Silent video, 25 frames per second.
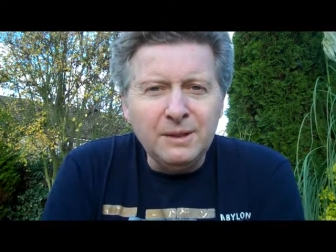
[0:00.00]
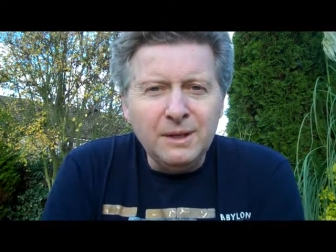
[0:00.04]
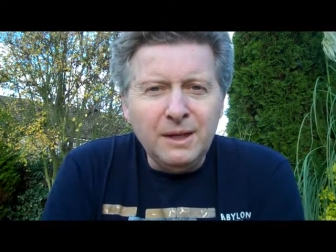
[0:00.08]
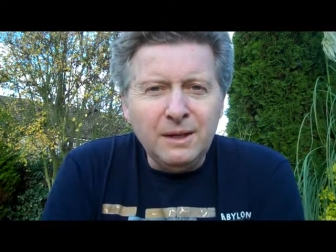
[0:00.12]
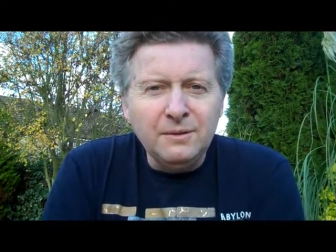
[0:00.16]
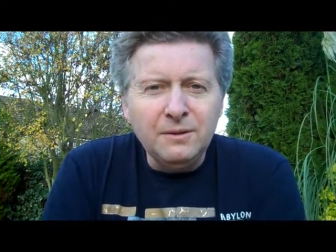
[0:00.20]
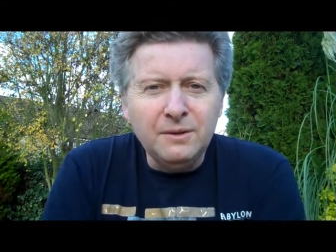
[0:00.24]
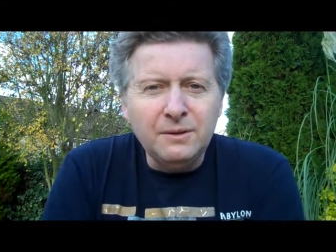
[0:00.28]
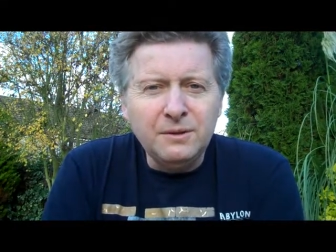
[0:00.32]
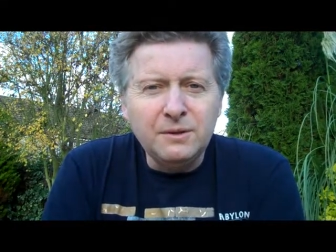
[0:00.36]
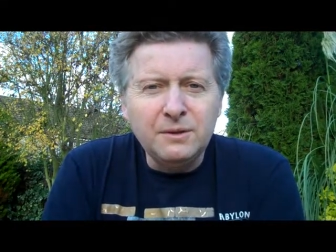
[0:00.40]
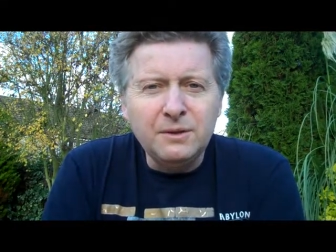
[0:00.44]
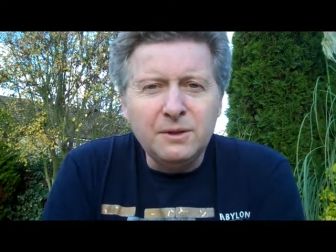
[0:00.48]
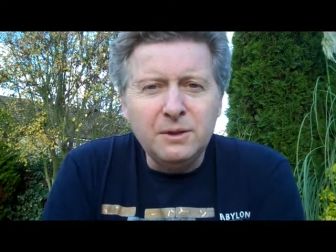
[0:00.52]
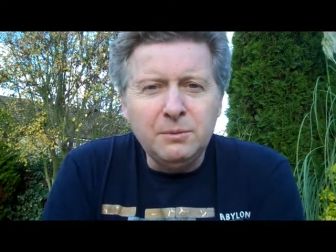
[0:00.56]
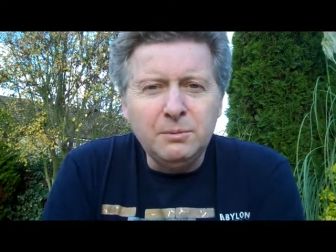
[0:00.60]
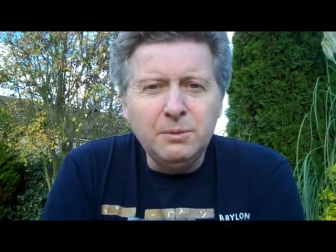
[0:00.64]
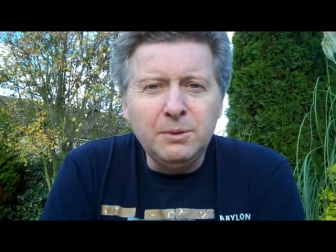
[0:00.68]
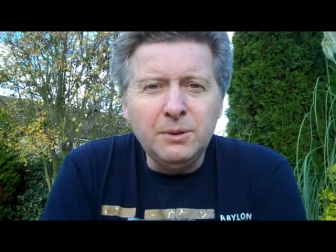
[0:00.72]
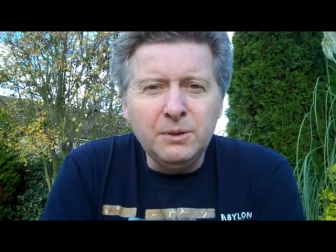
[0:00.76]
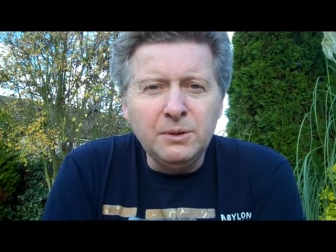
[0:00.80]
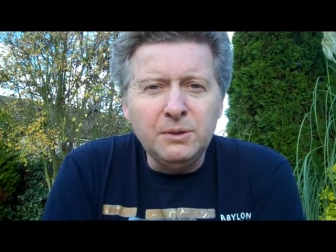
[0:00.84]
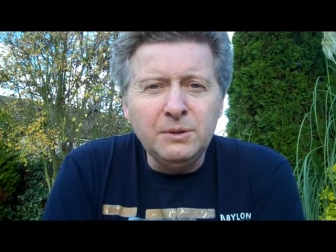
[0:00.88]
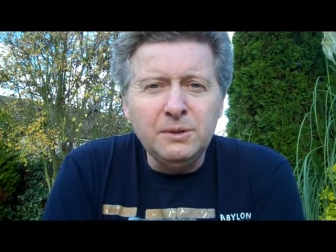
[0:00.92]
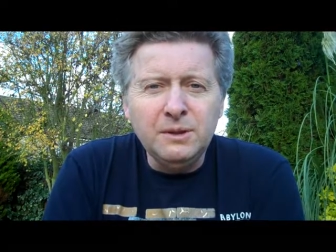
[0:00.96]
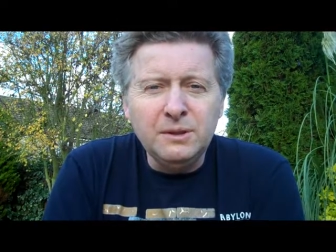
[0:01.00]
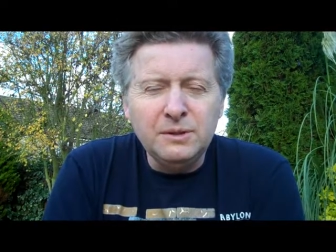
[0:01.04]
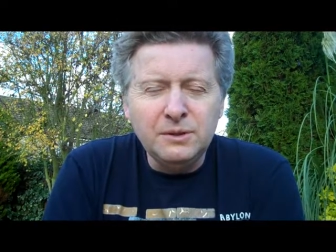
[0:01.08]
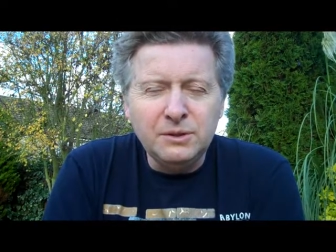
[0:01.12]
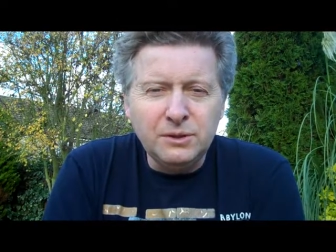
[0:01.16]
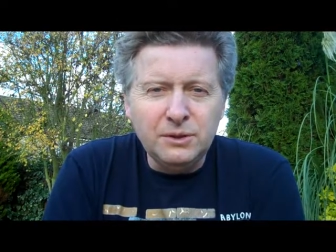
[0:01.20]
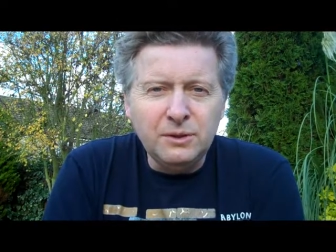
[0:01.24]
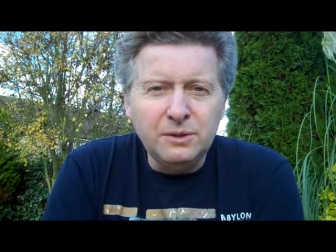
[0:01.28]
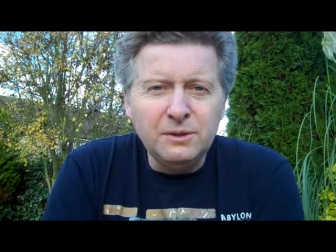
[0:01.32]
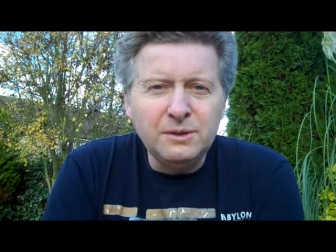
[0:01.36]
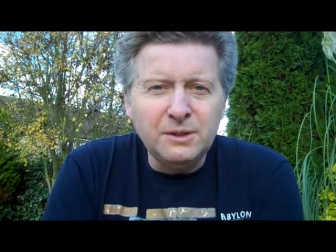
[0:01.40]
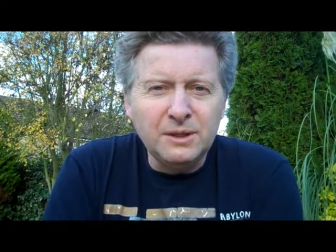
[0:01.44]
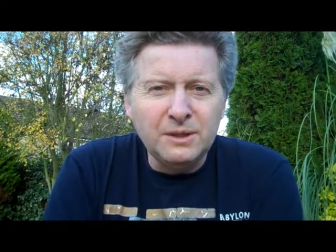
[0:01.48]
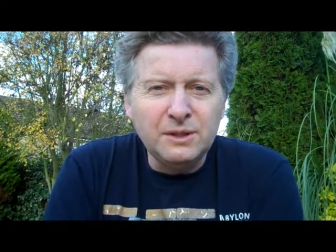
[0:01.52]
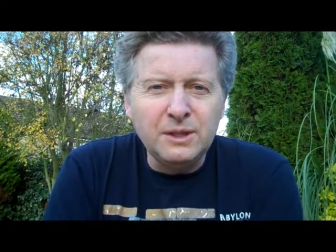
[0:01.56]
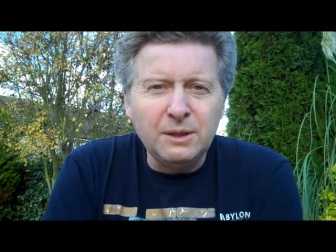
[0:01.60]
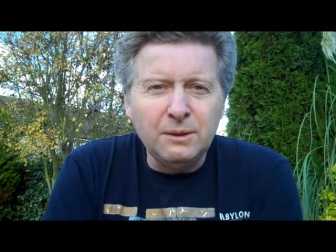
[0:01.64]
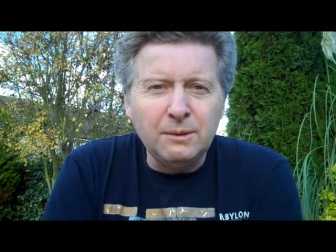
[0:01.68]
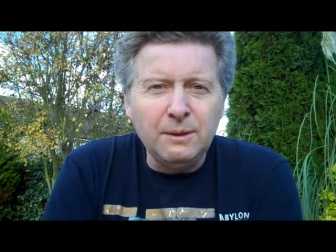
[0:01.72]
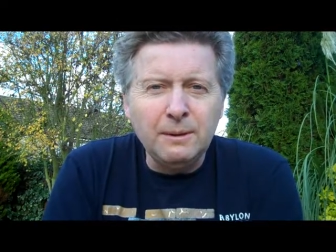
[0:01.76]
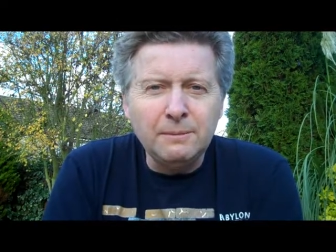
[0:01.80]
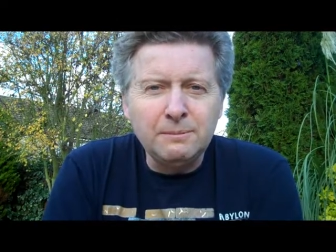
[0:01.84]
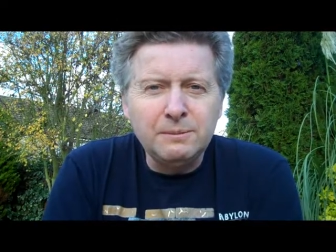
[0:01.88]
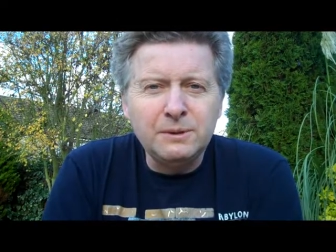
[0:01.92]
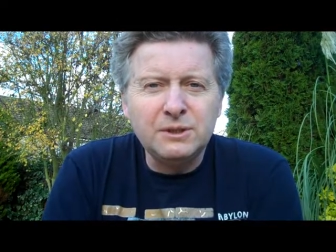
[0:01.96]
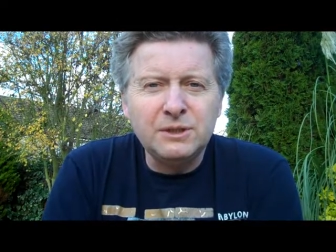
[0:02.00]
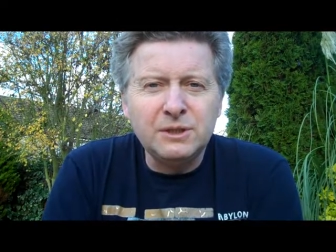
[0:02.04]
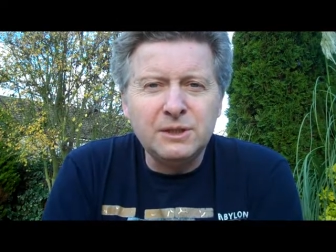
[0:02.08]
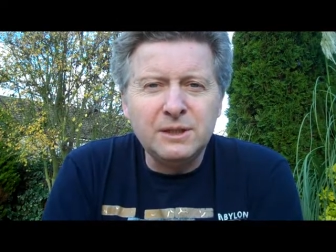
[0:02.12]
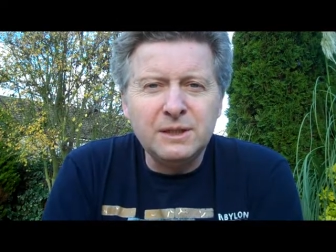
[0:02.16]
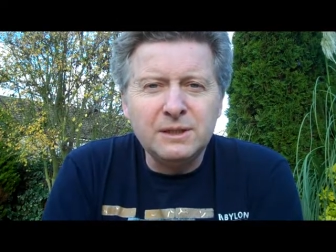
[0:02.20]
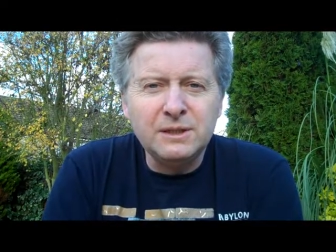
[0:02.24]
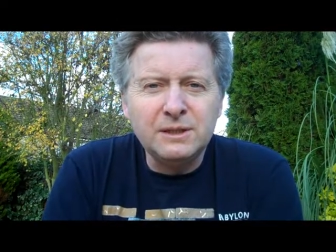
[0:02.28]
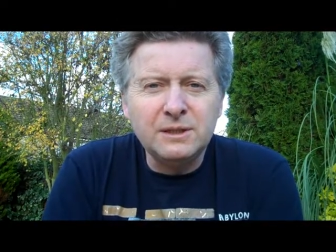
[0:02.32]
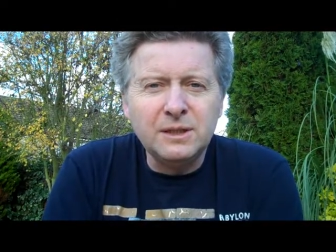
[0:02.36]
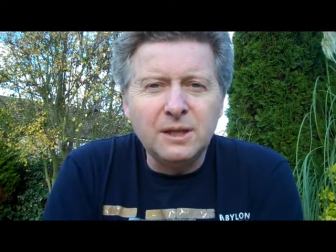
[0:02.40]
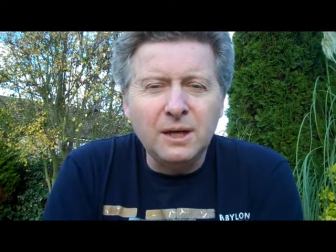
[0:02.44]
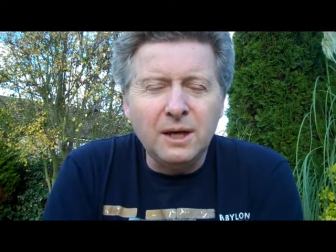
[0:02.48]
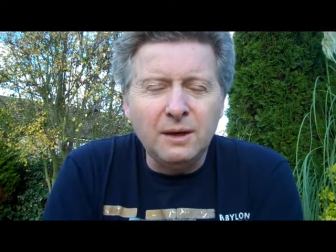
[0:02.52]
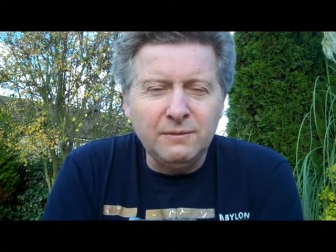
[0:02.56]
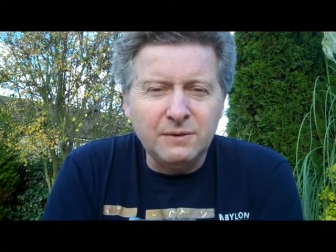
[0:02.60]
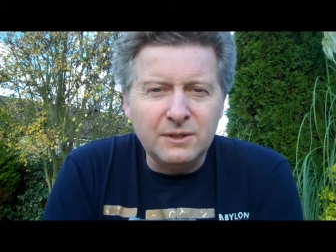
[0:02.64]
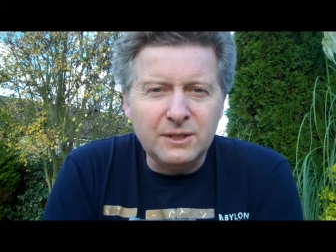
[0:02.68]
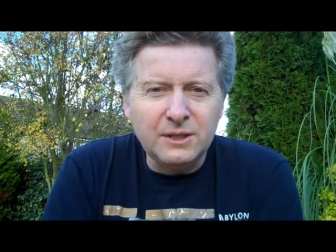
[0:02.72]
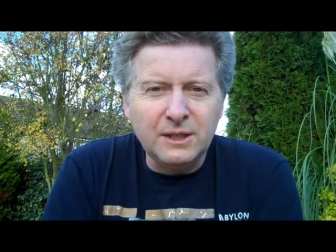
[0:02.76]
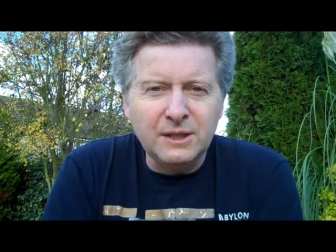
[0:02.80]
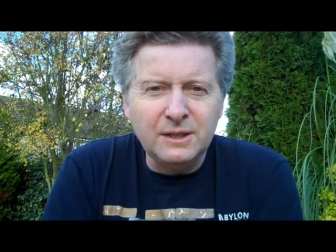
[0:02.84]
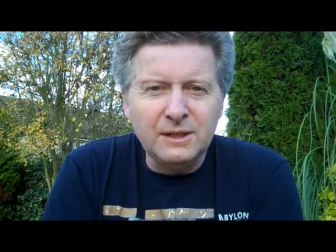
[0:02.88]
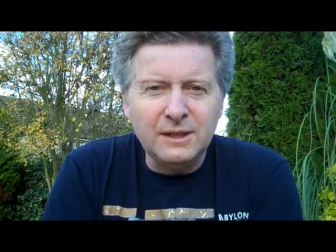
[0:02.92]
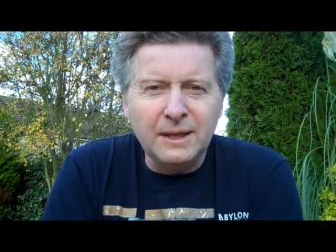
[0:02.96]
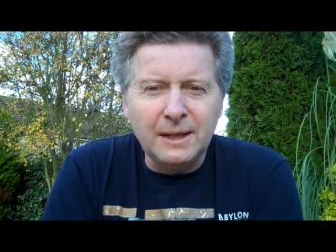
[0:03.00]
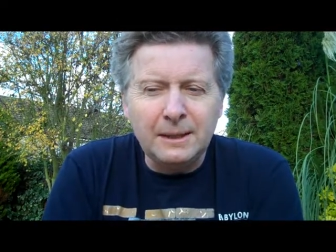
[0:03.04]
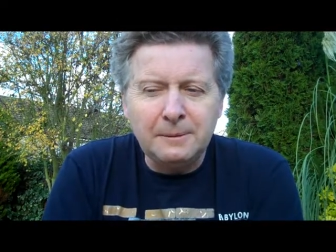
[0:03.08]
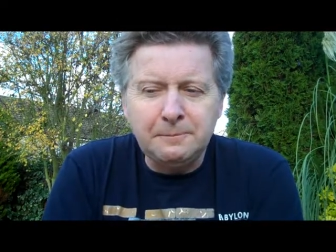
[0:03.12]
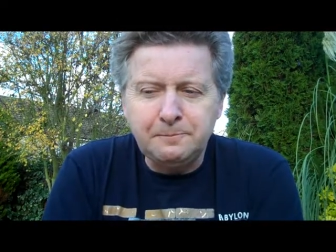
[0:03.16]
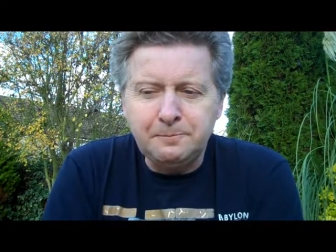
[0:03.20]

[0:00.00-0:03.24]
than the group who choose to show up to church of a Sunday,